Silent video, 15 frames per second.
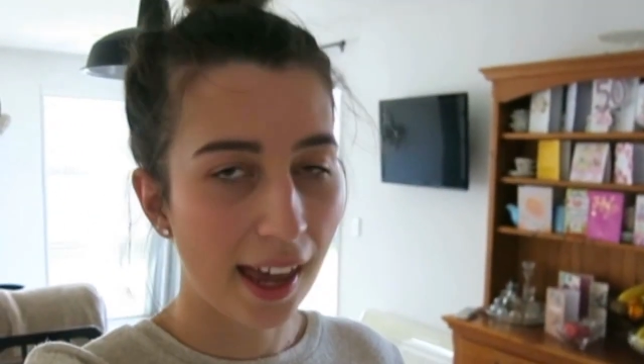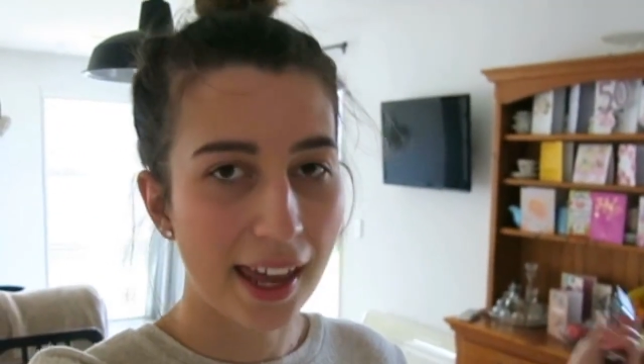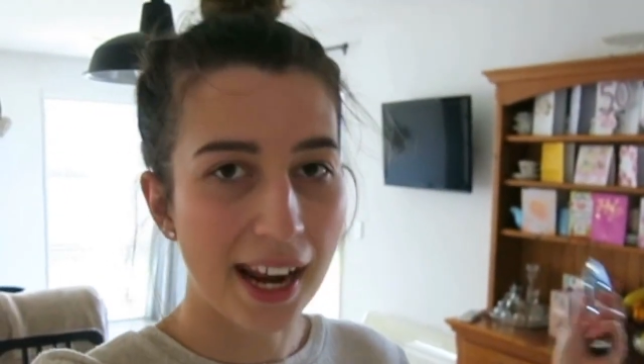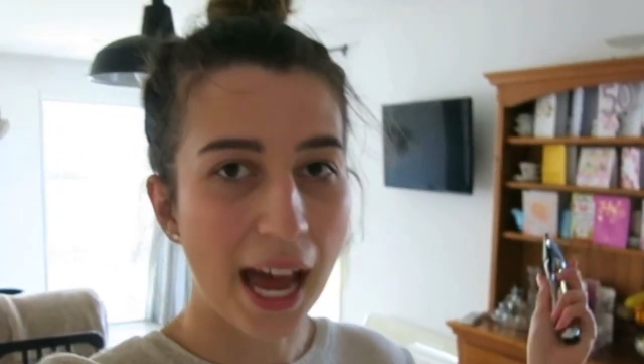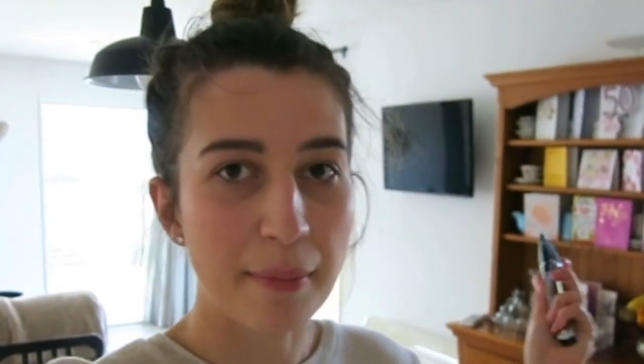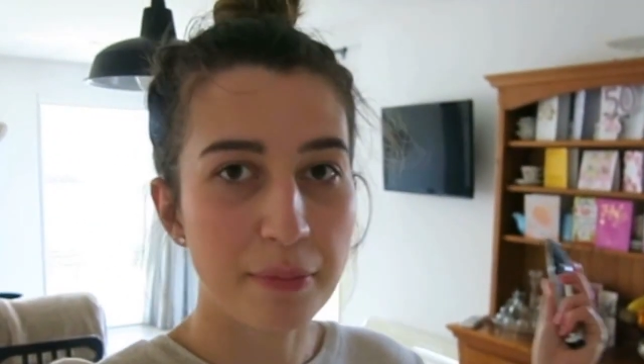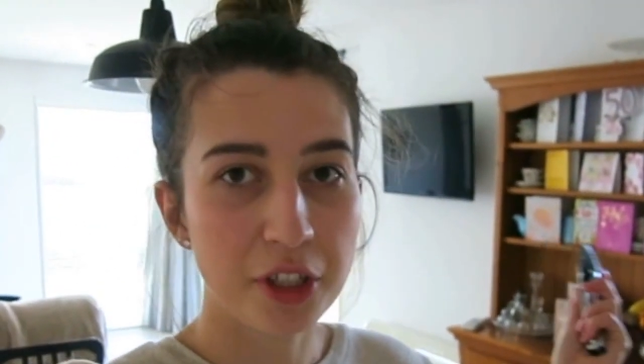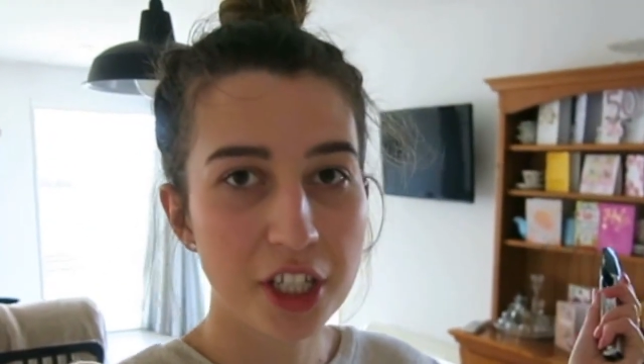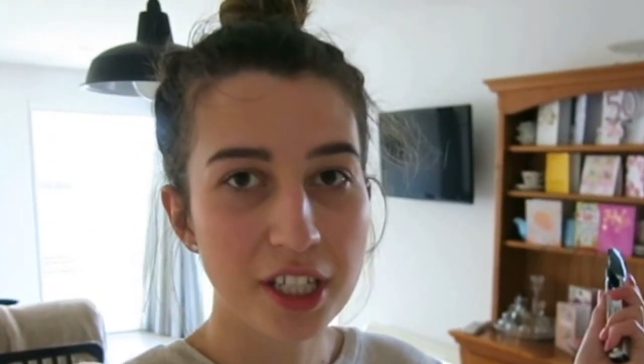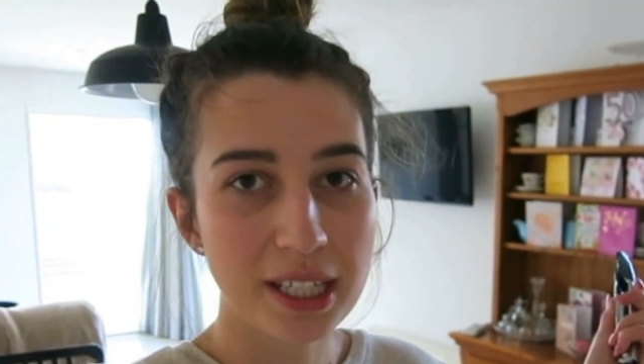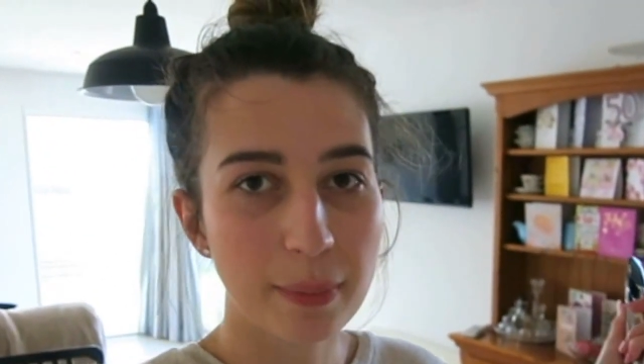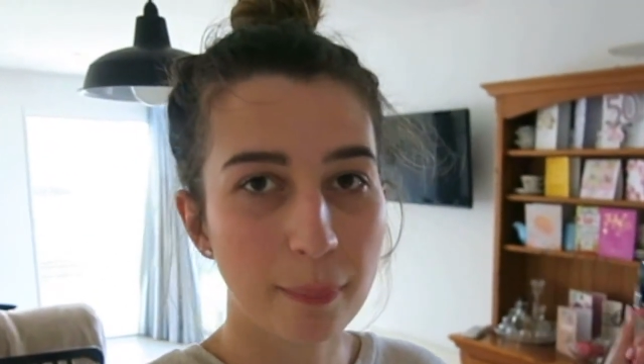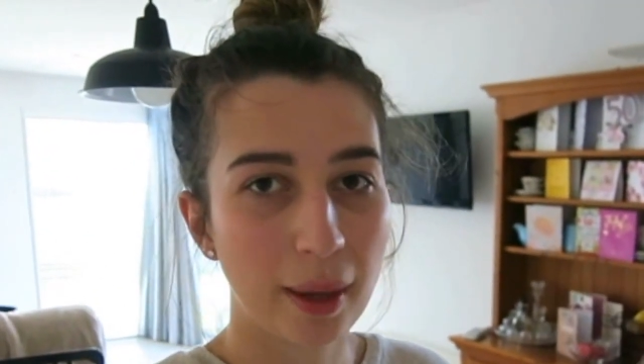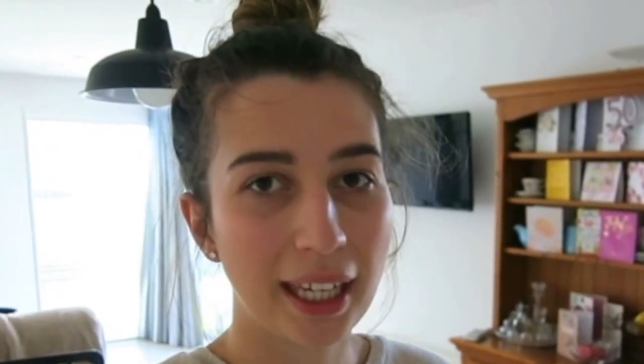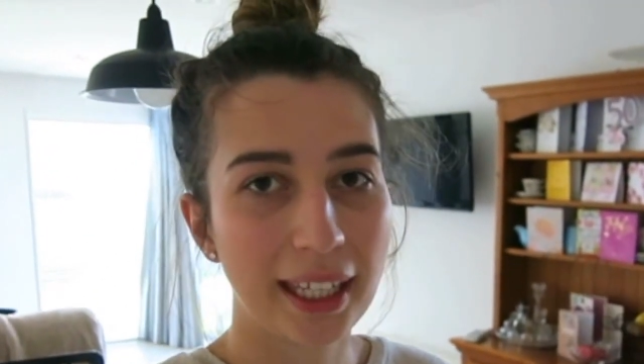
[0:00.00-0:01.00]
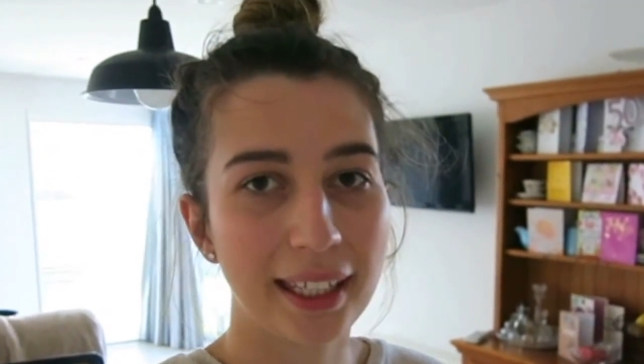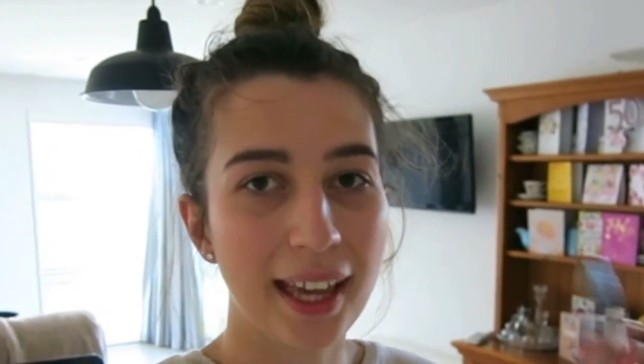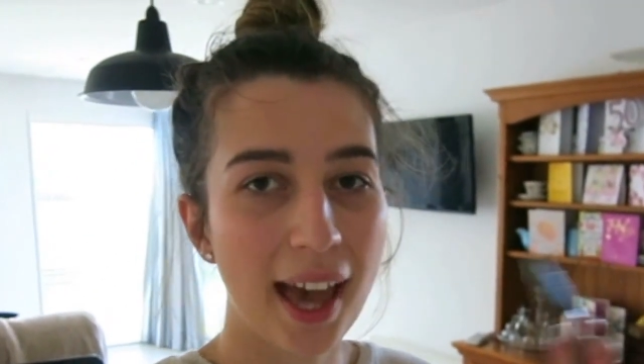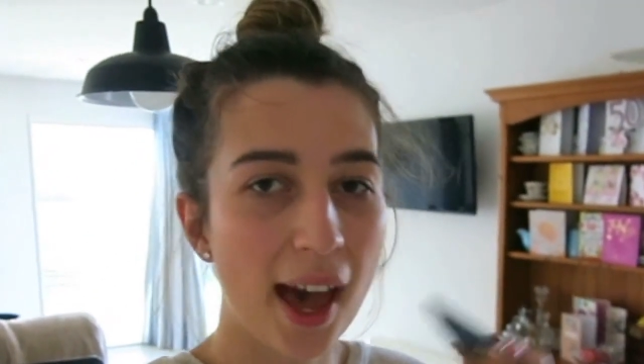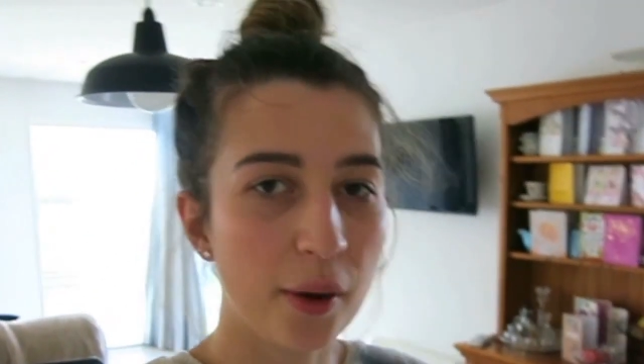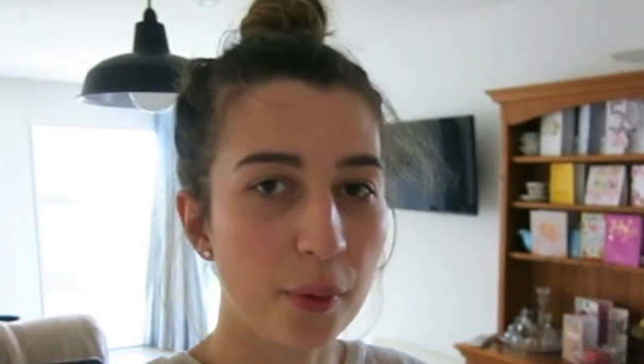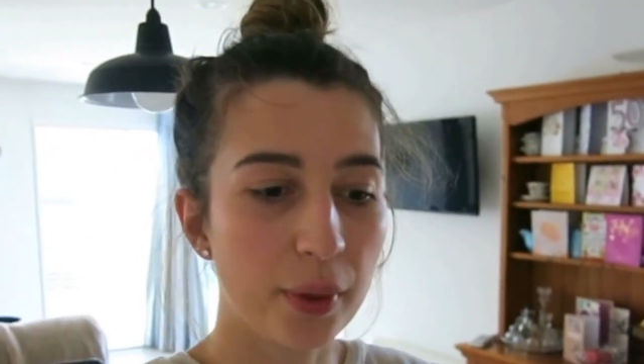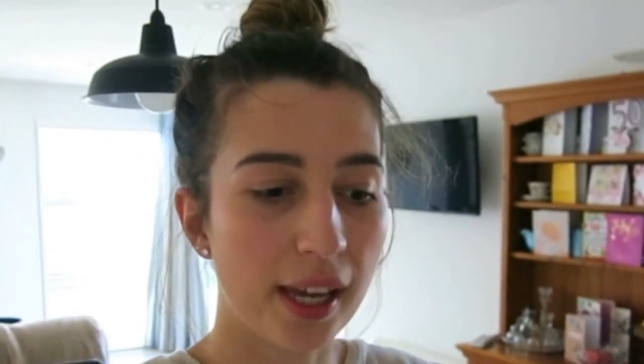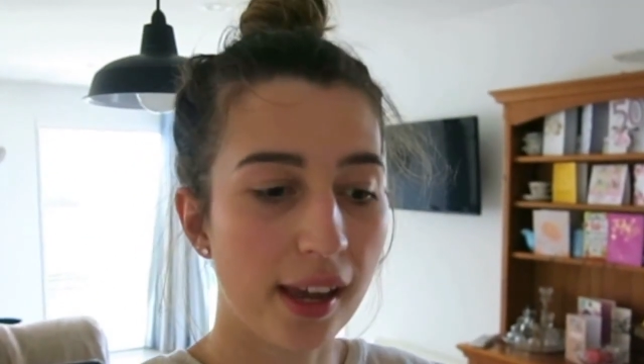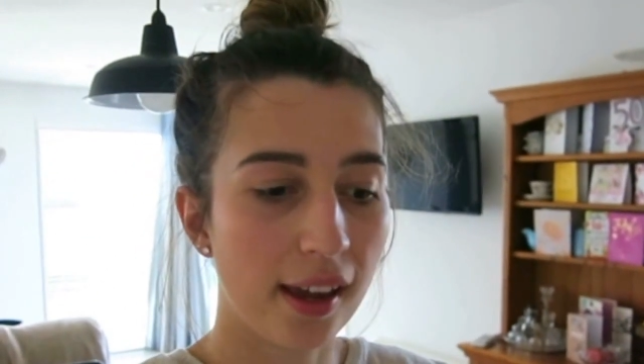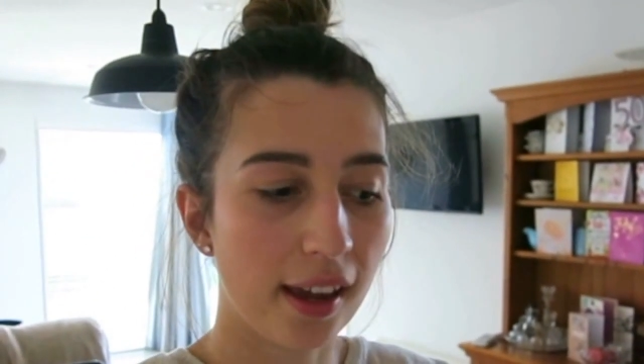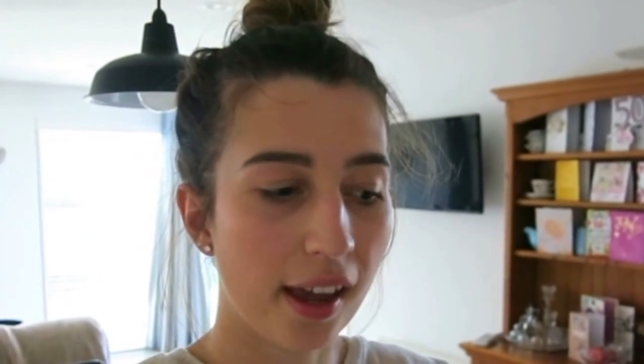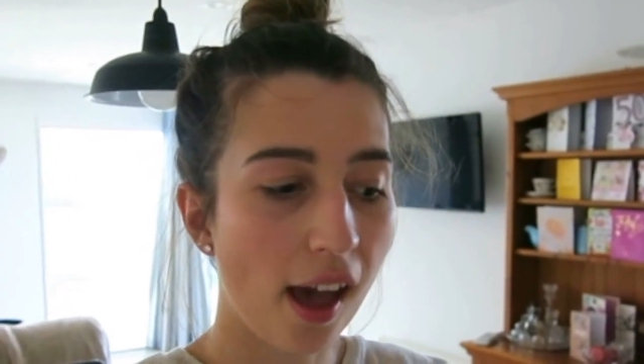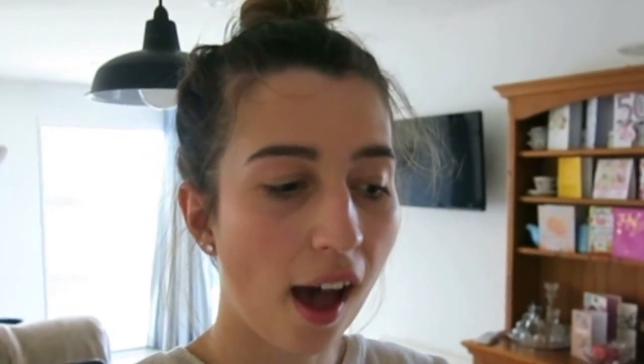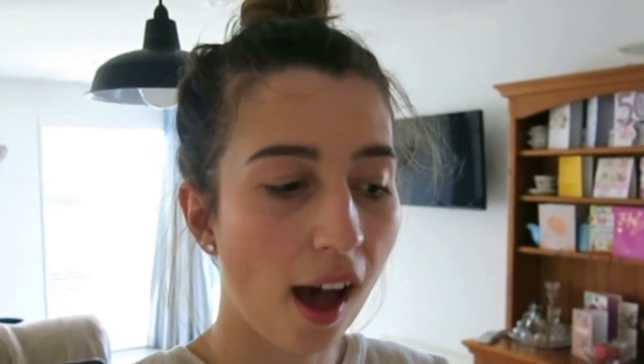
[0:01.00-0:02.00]
and I'm just making a
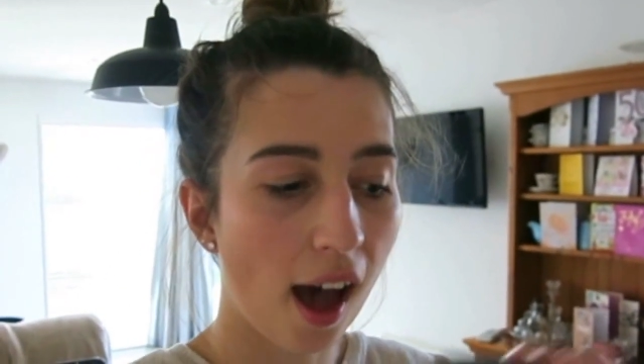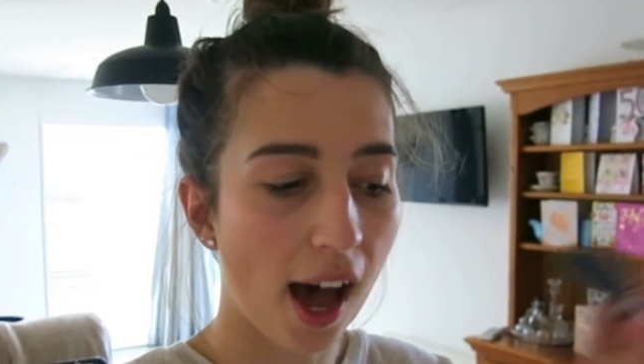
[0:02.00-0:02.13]
wee